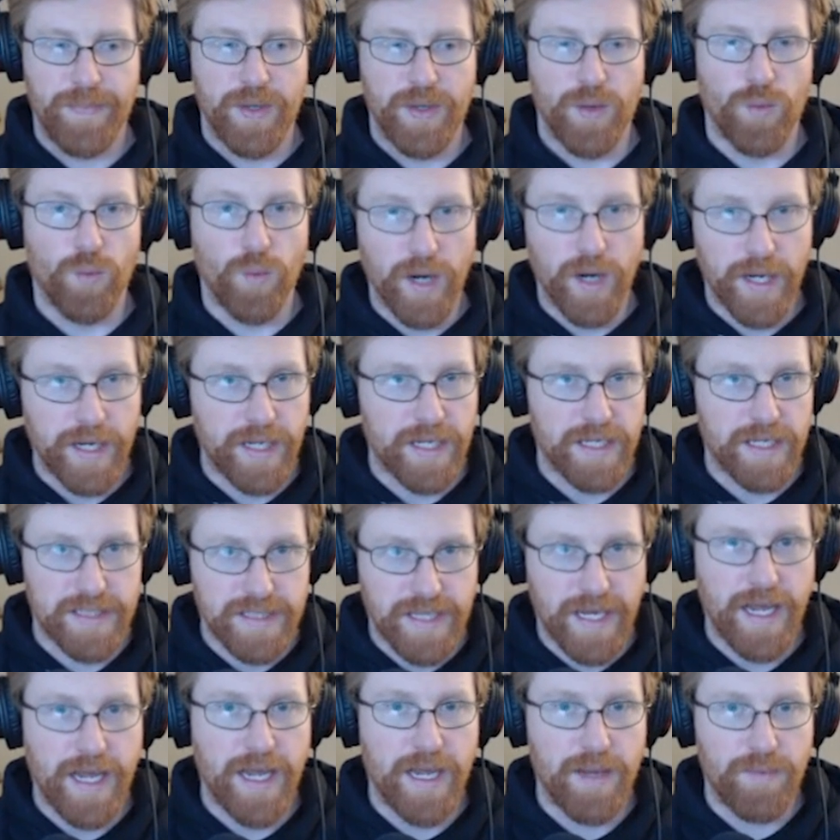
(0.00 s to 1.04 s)
one at a
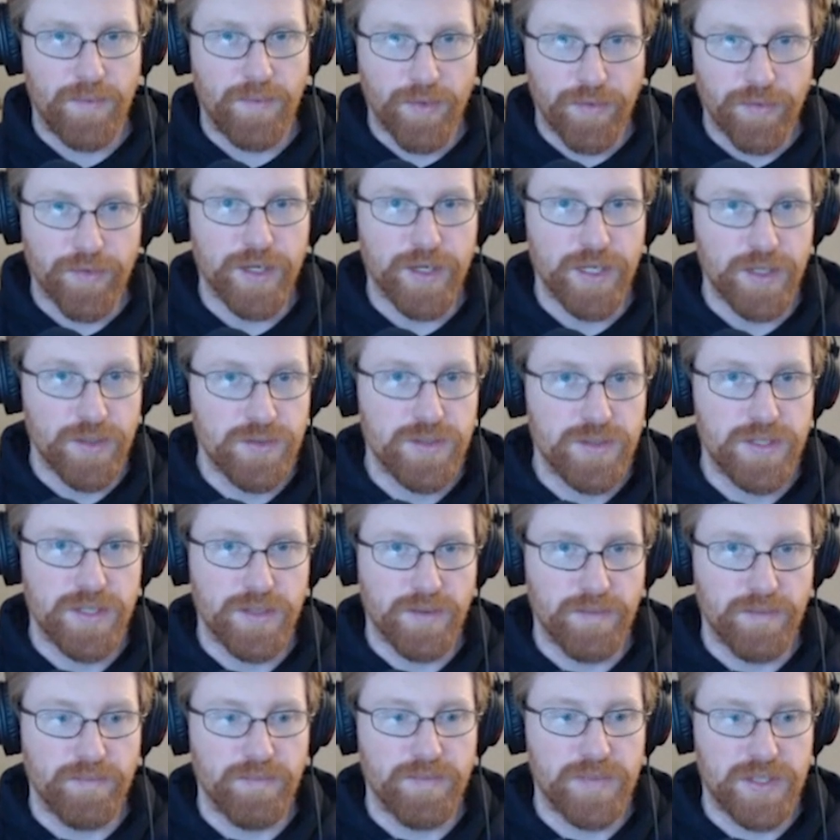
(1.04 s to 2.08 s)
time for you
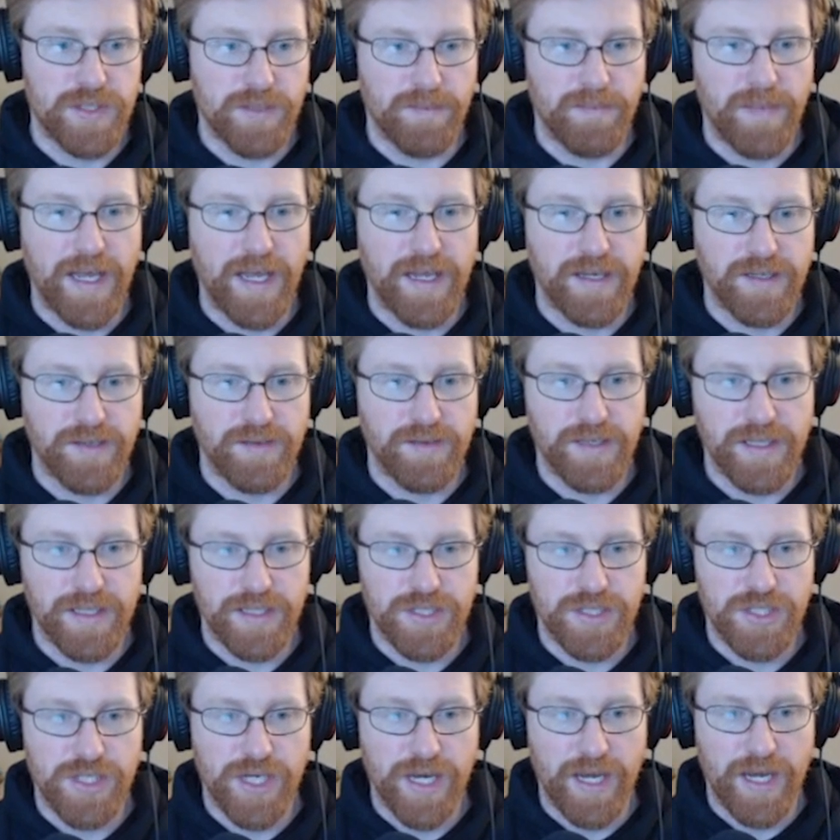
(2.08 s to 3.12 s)
to to manually
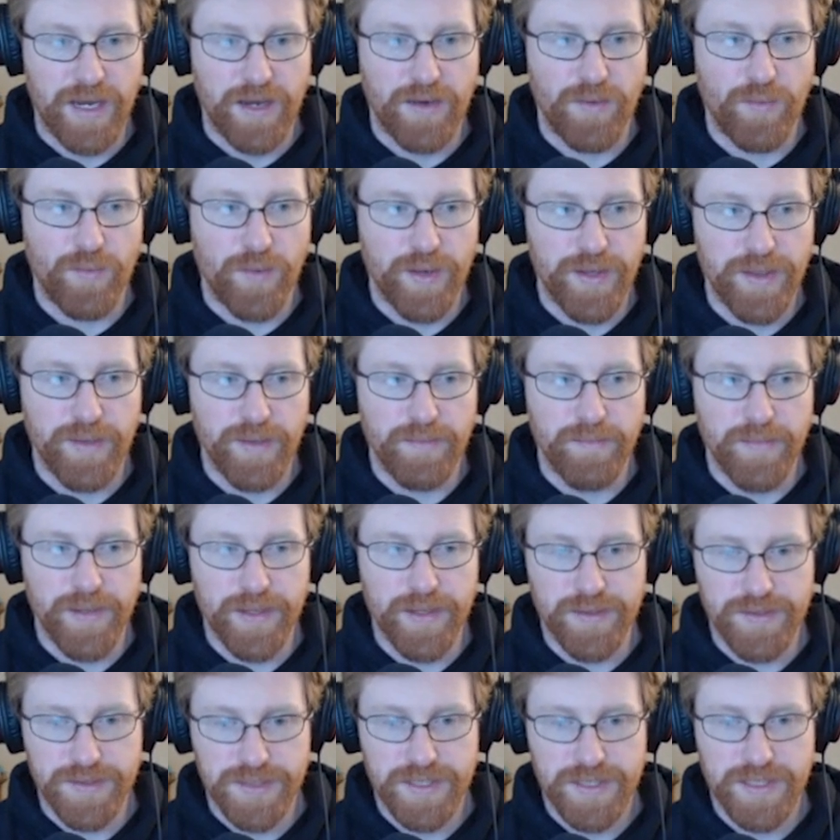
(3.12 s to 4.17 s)
check what the
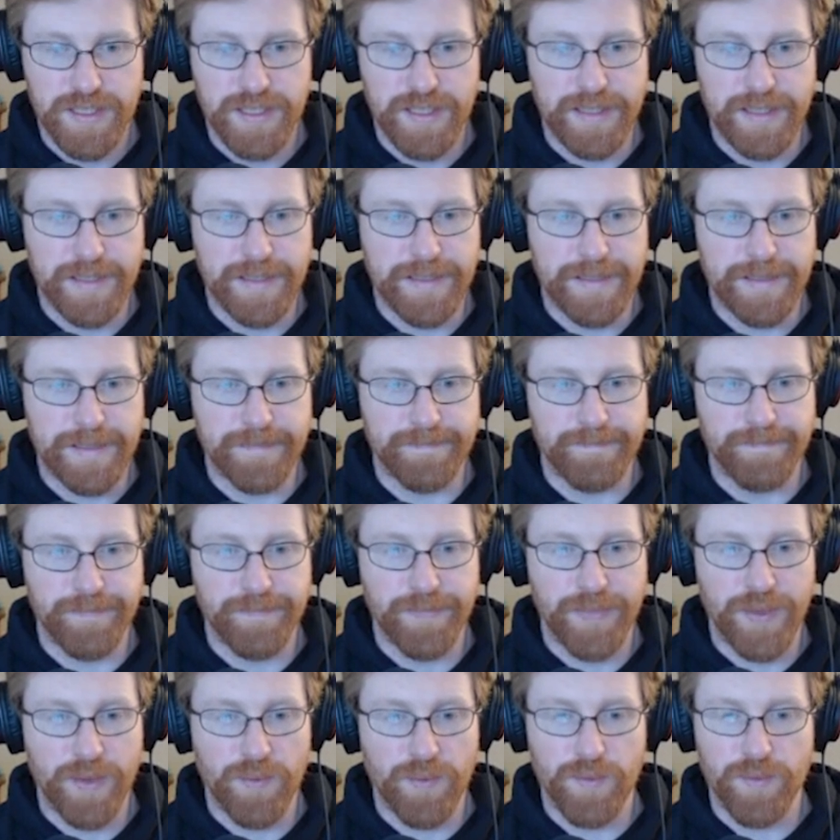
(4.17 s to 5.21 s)
most um,
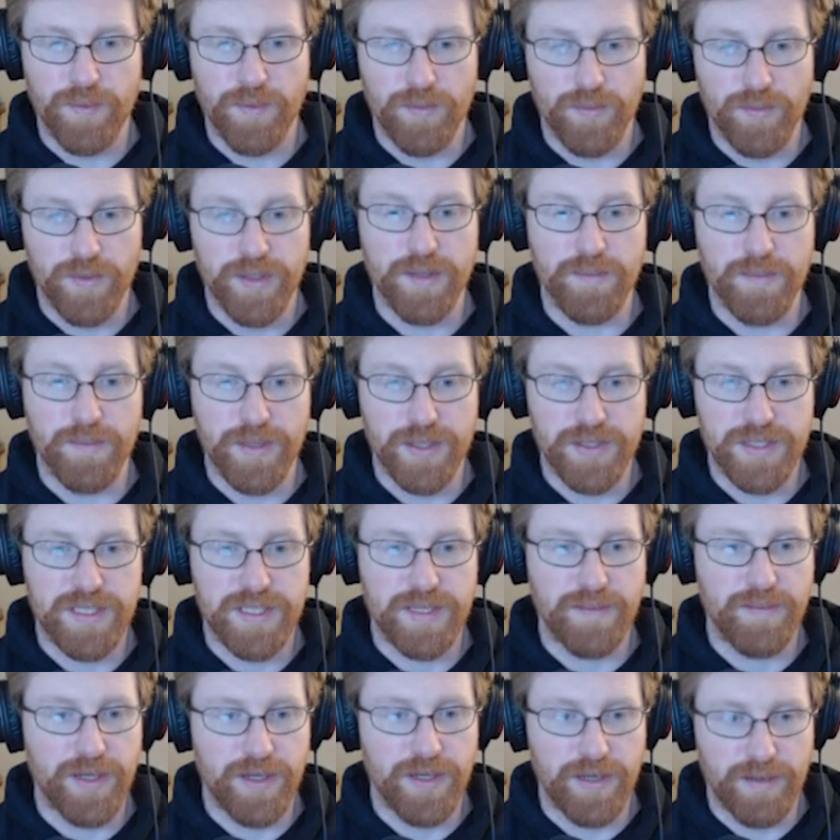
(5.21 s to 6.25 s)
what the most
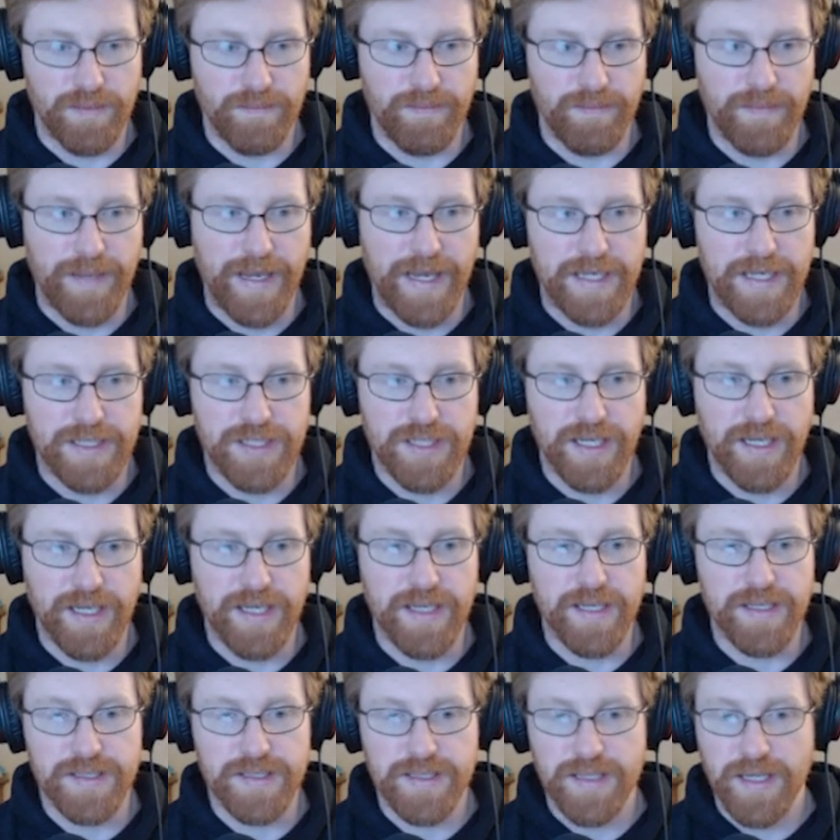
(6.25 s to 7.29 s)
similar match
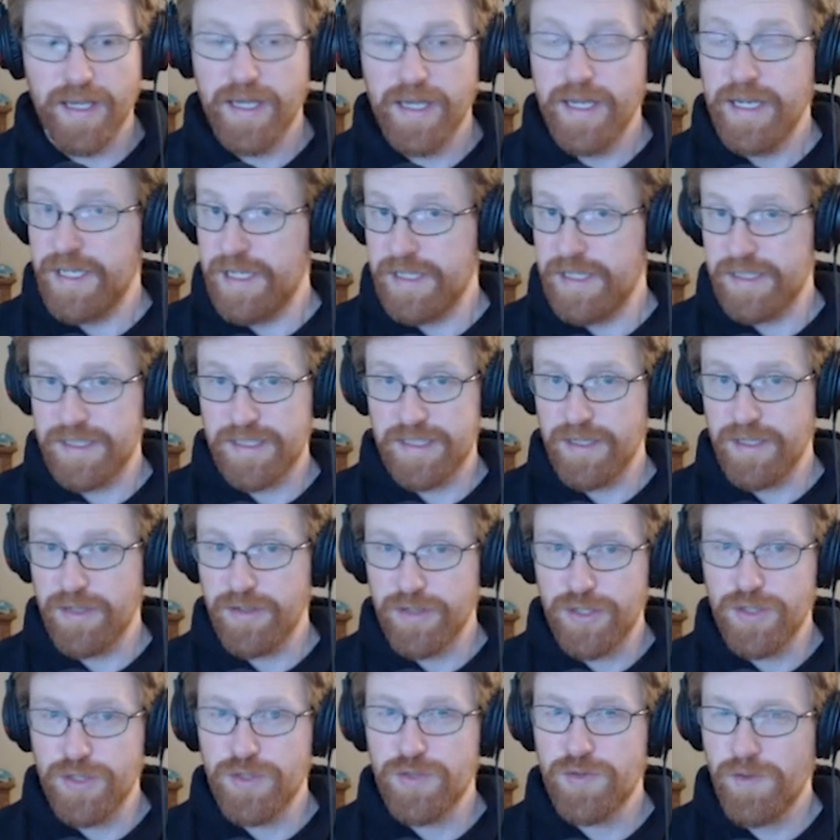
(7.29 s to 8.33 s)
is. It's still
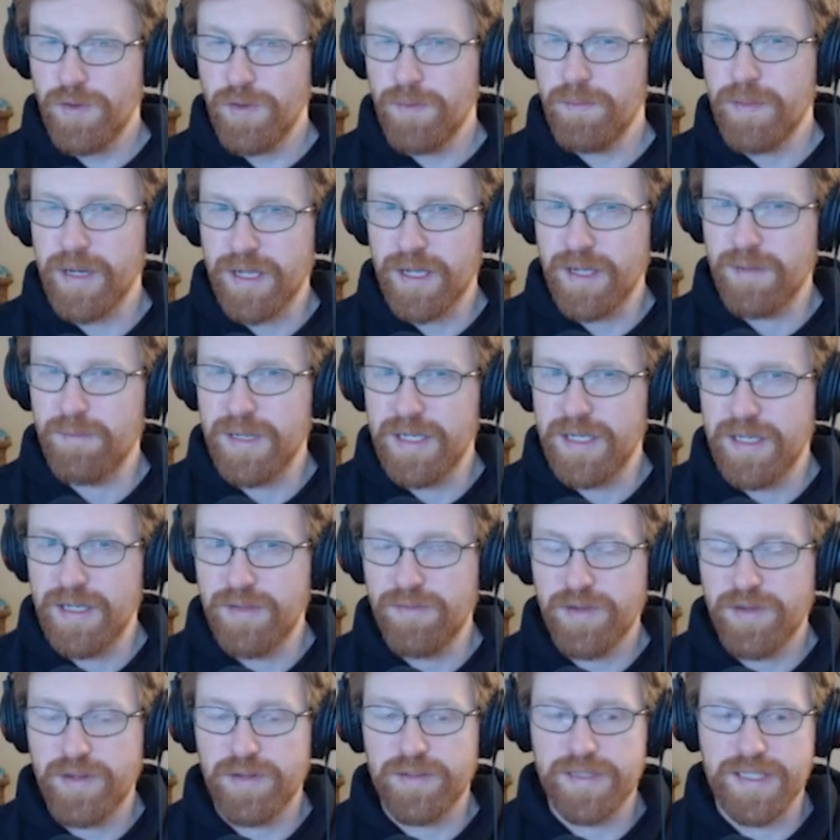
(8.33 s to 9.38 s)
useful, but it can be
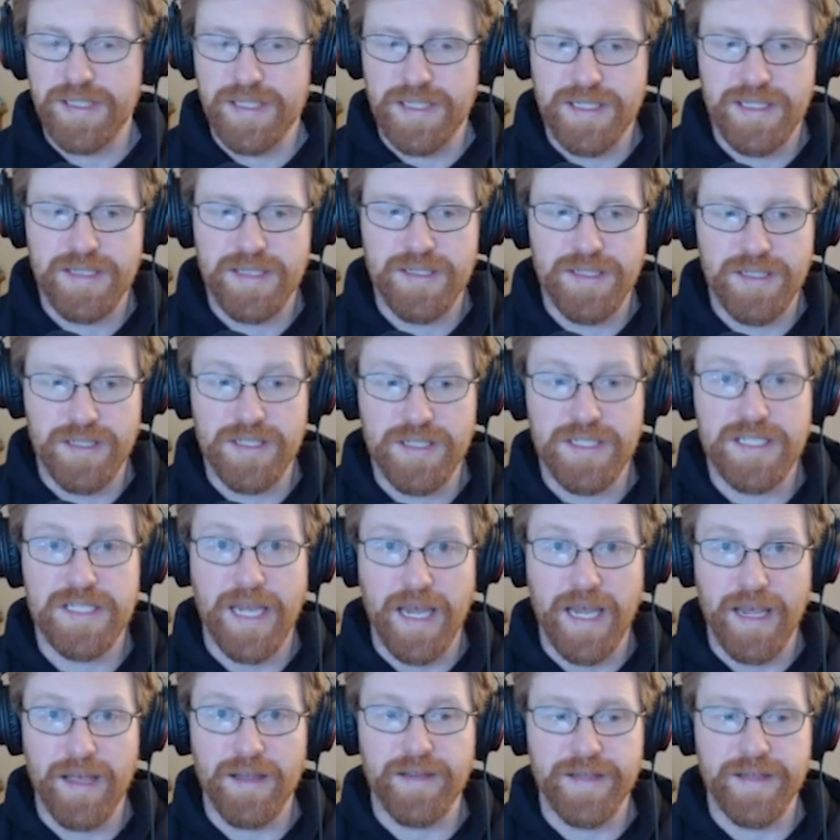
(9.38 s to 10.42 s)
difficult to to
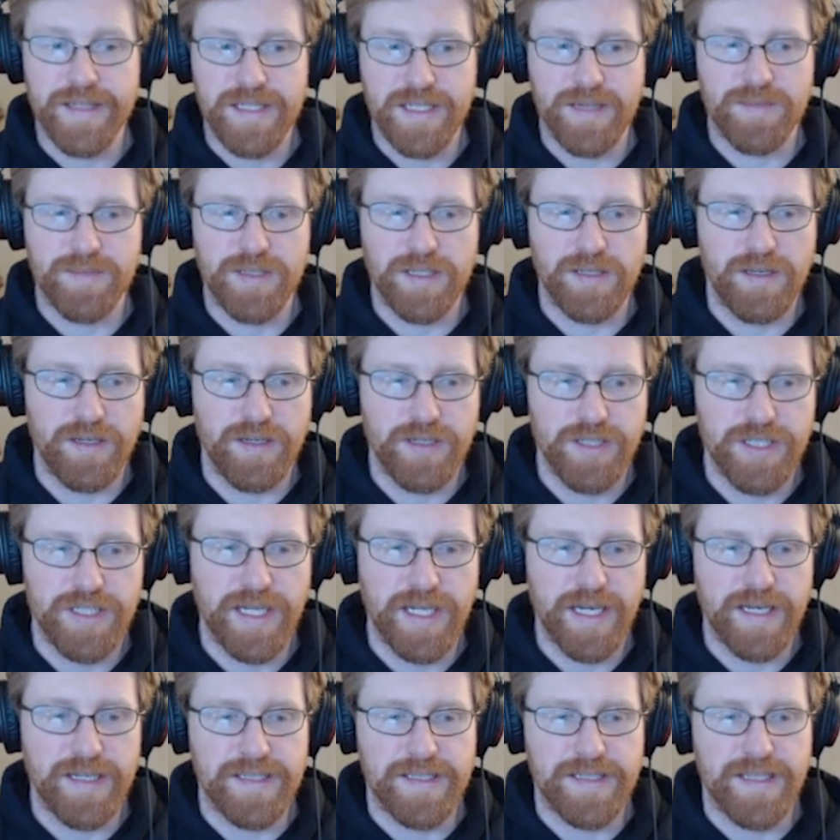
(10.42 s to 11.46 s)
scale this up to large
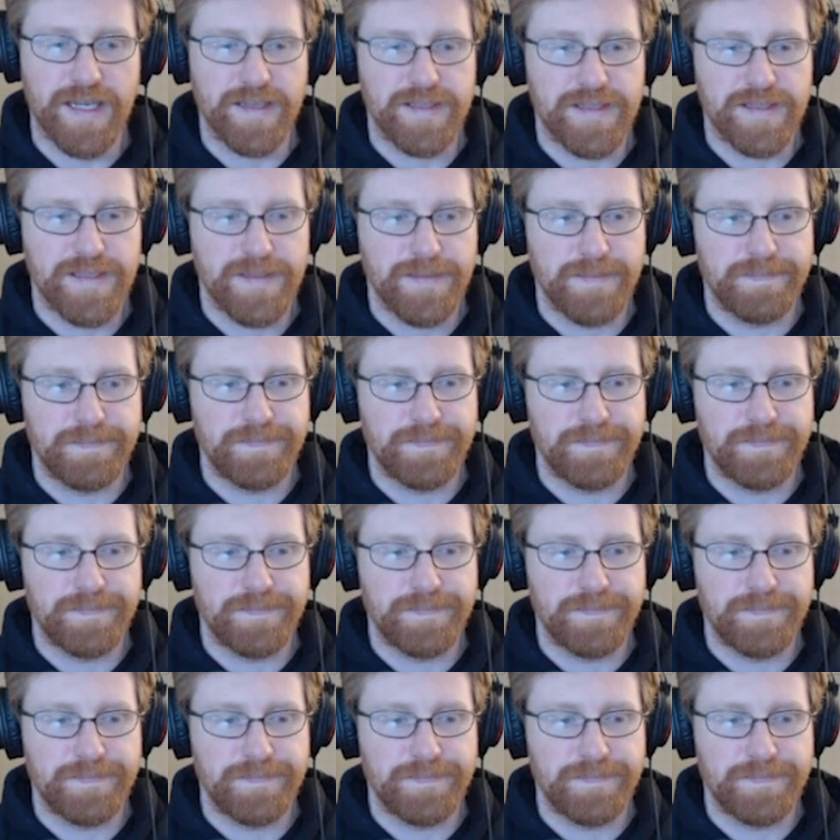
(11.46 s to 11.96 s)
data sets.